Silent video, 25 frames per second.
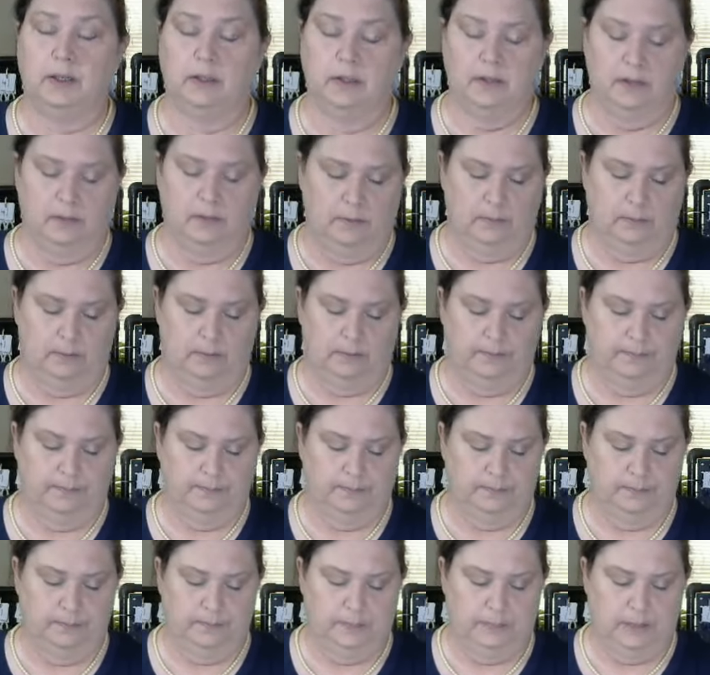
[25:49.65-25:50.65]

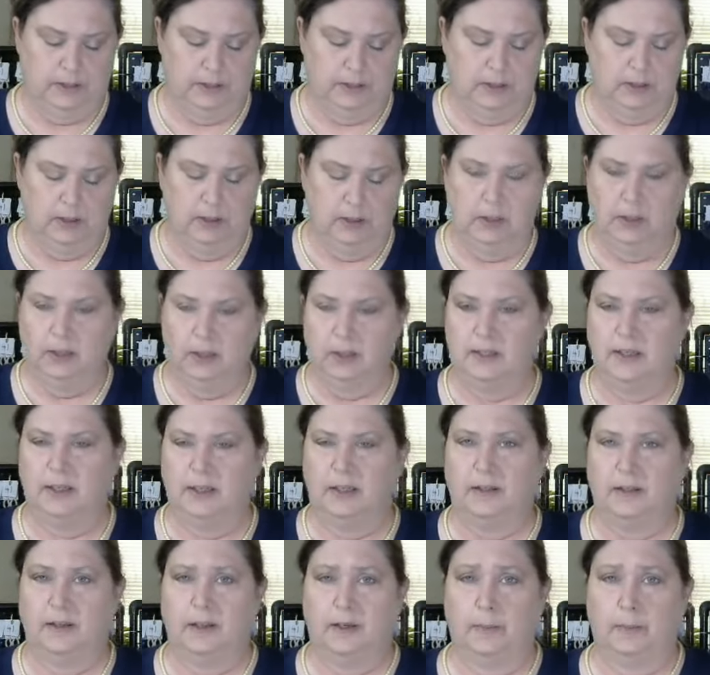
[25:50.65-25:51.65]
I take
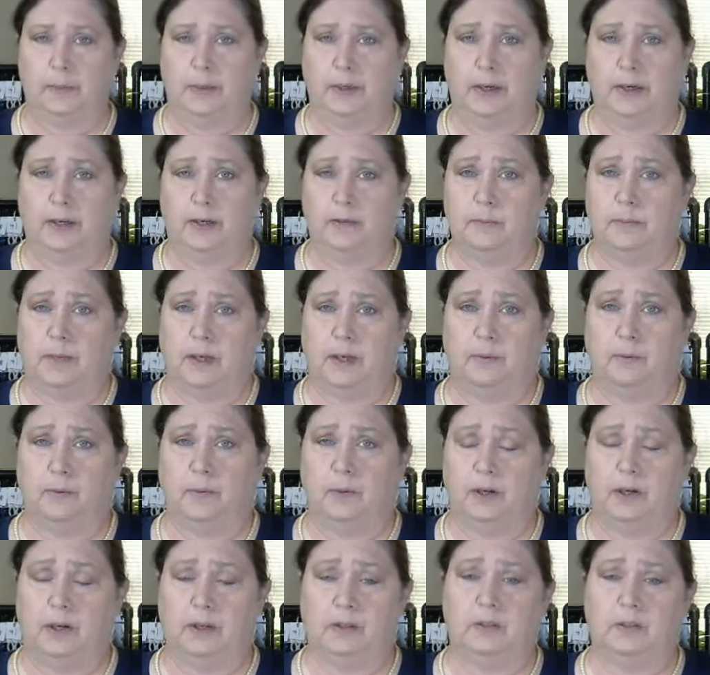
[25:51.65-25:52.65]
a lot of pride in my work.